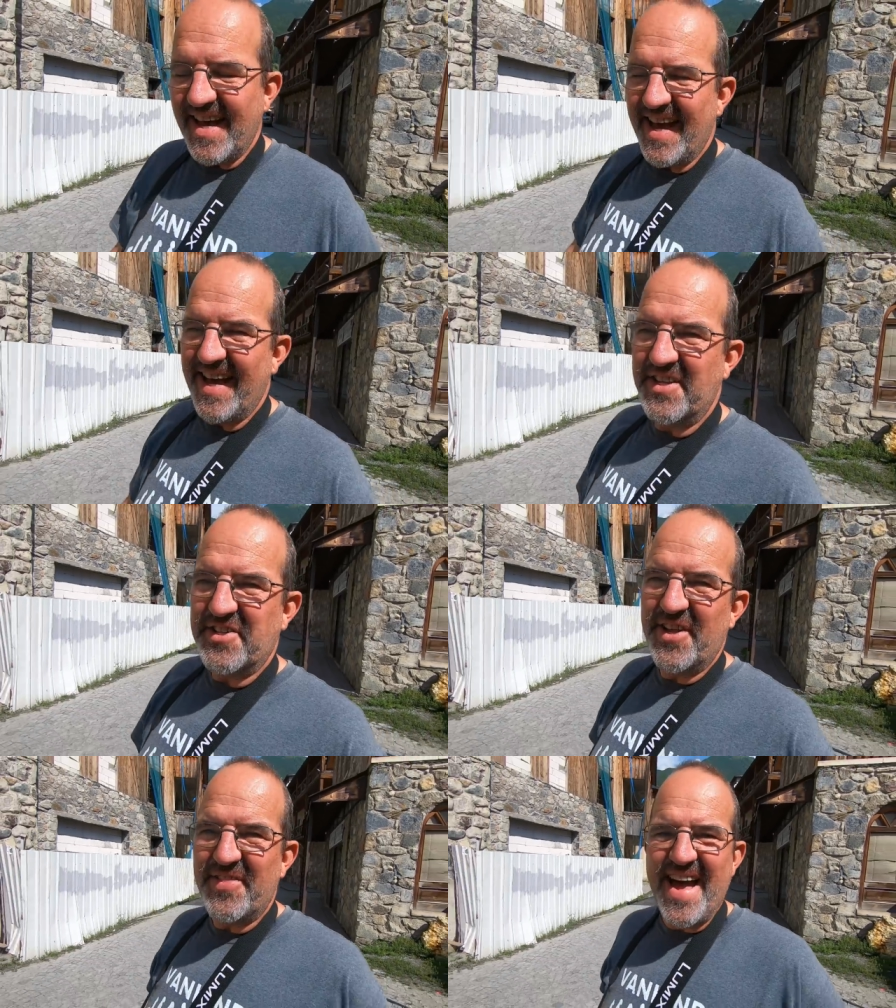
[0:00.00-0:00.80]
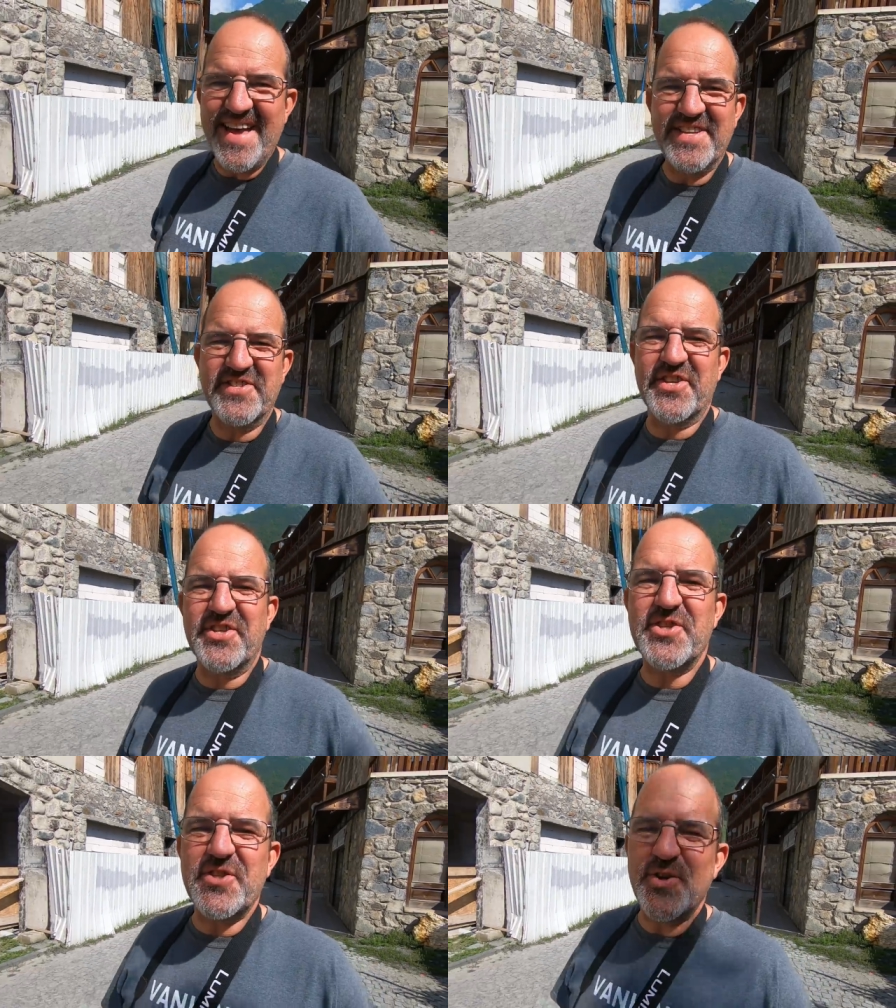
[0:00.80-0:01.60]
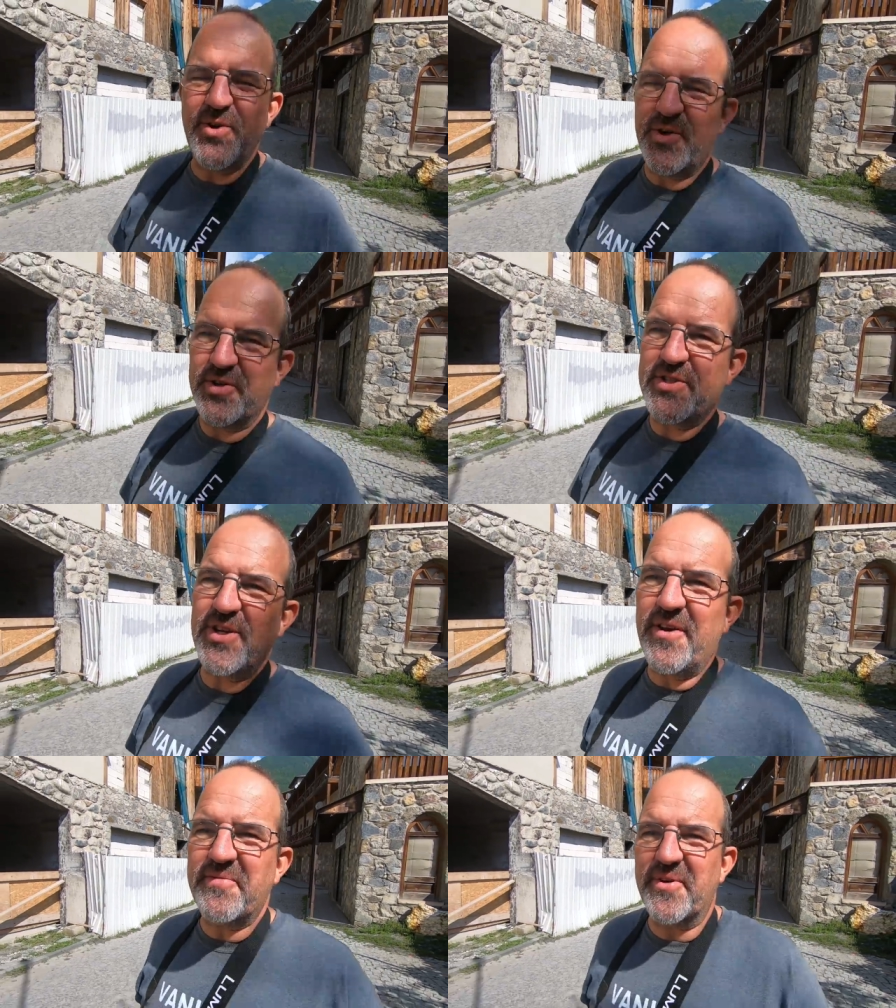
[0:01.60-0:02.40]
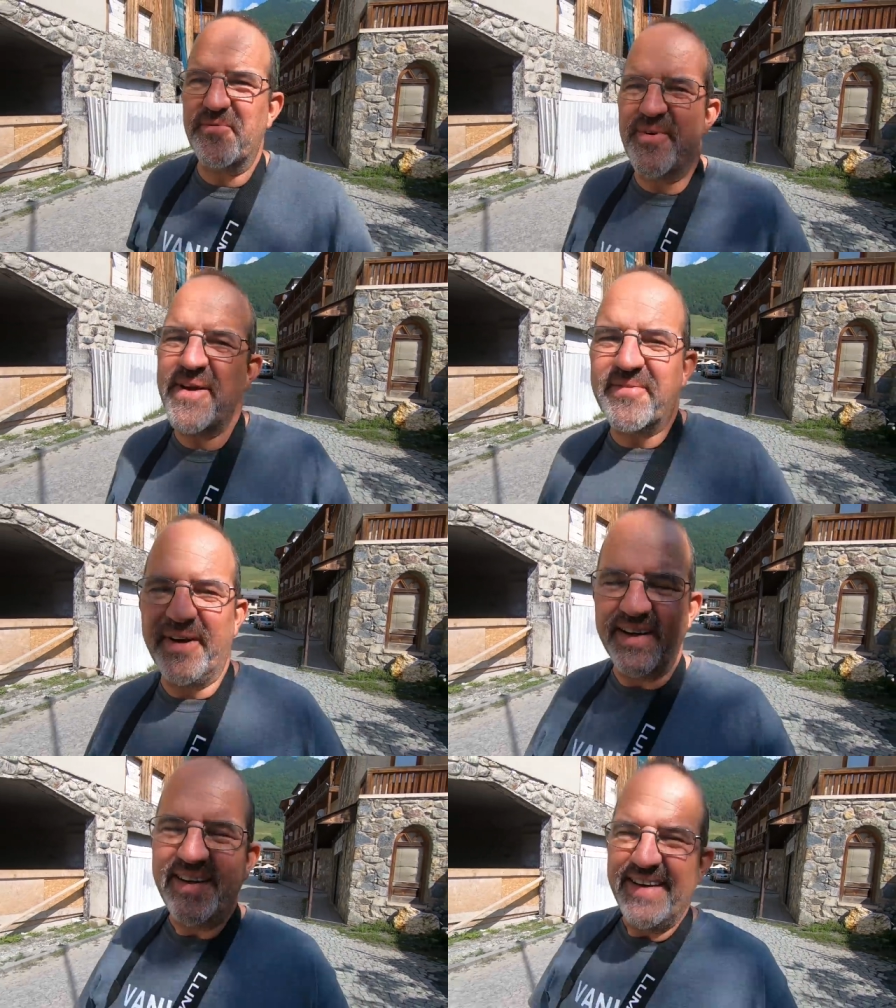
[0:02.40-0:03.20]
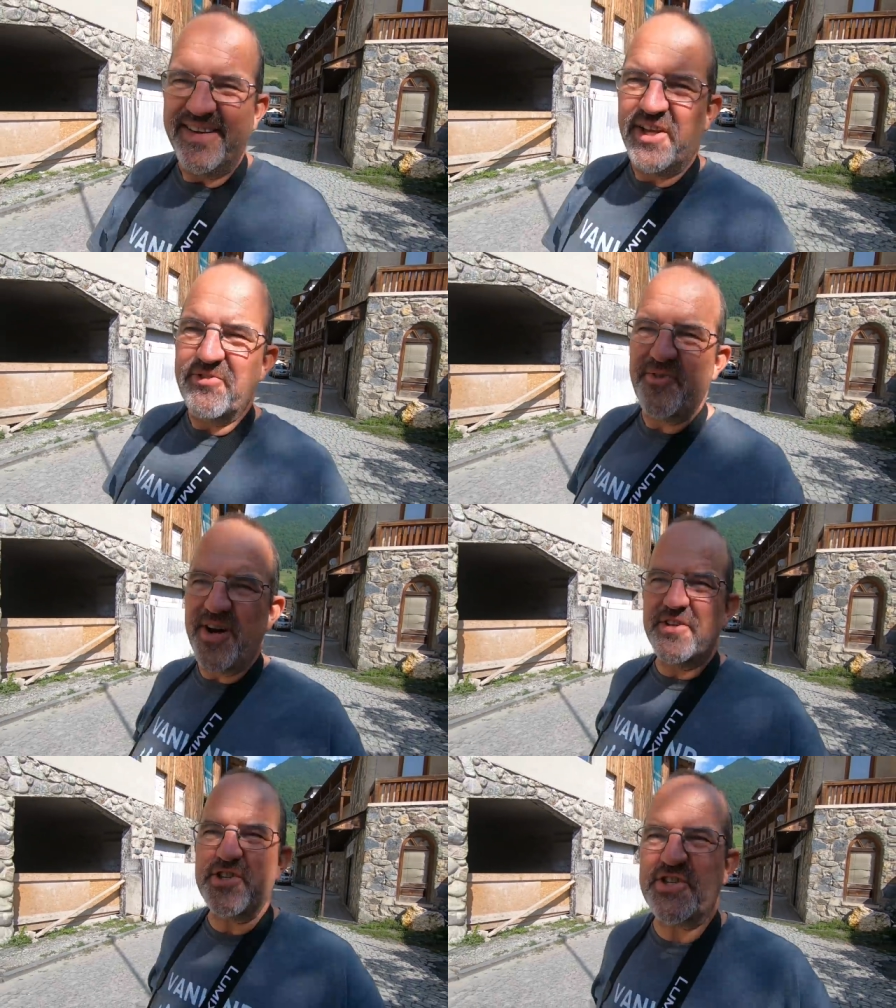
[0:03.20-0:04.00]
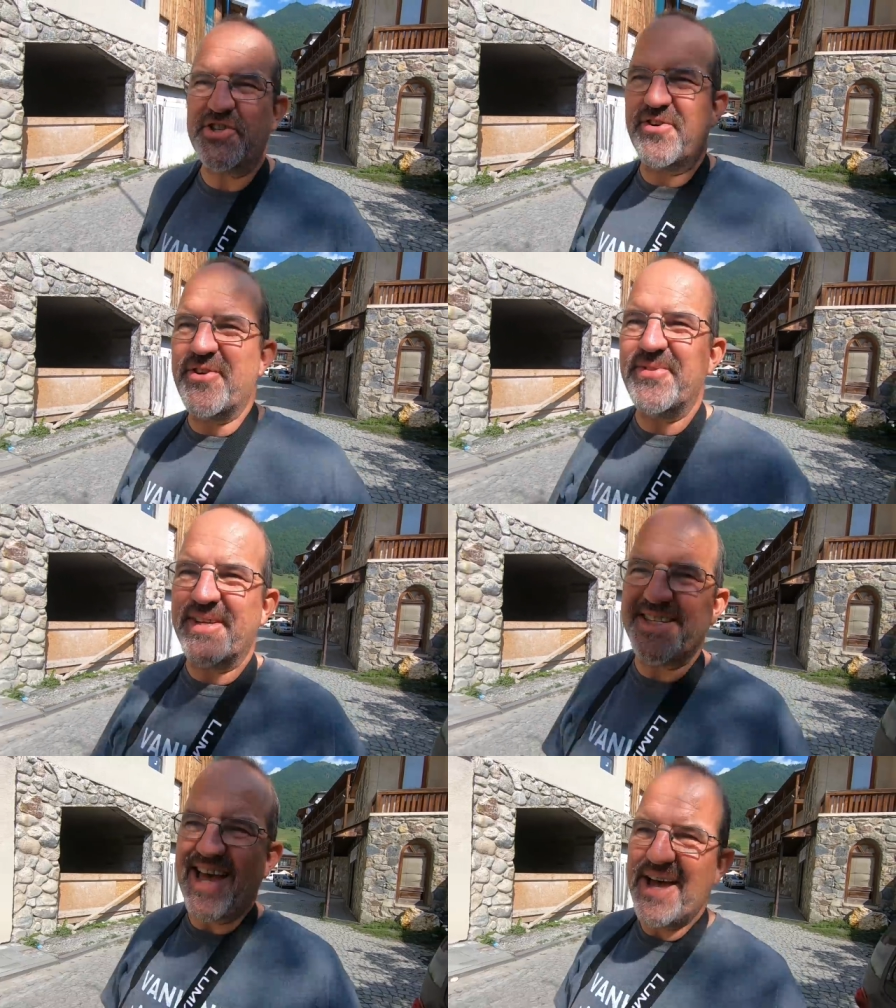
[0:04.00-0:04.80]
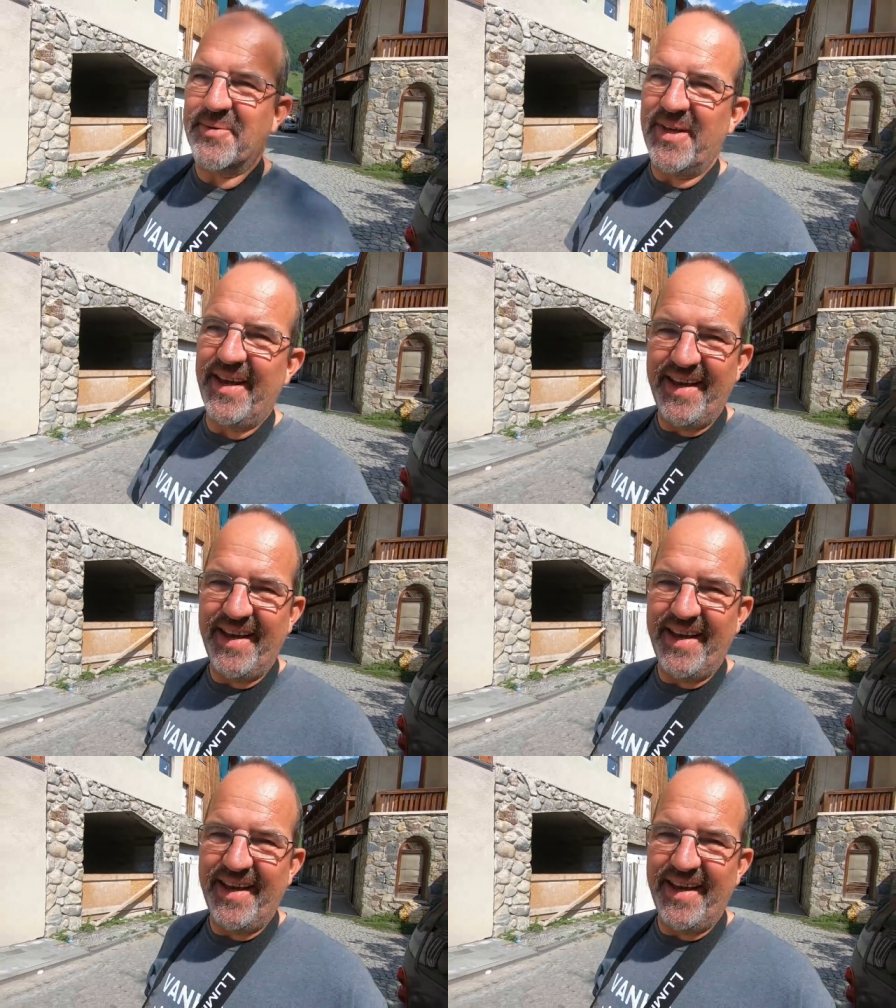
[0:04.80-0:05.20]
and uh, that is the source of the river that runs through the town